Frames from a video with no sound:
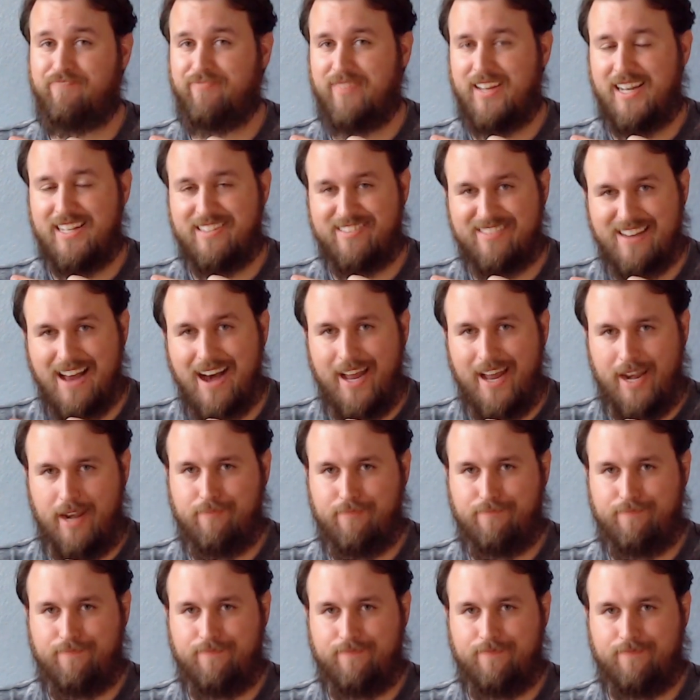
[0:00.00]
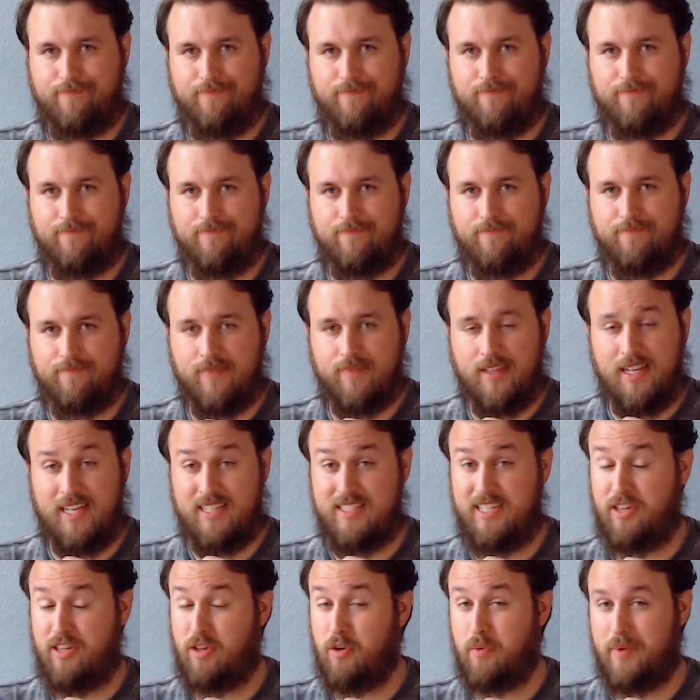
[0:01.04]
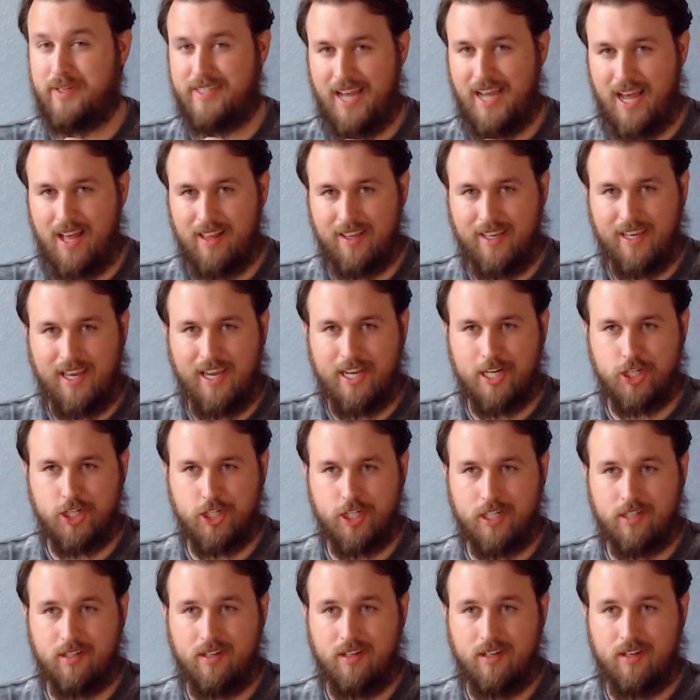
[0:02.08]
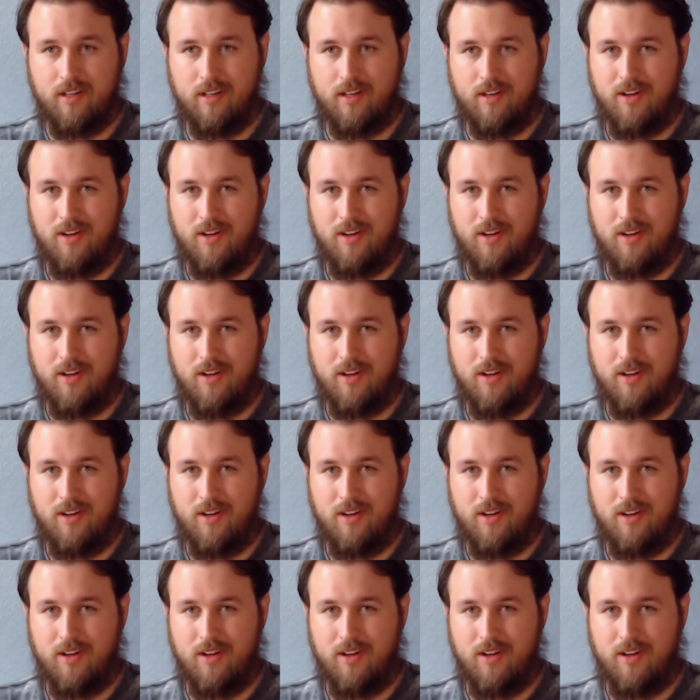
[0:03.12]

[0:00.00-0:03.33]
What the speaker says: It's not. It's either retaliation,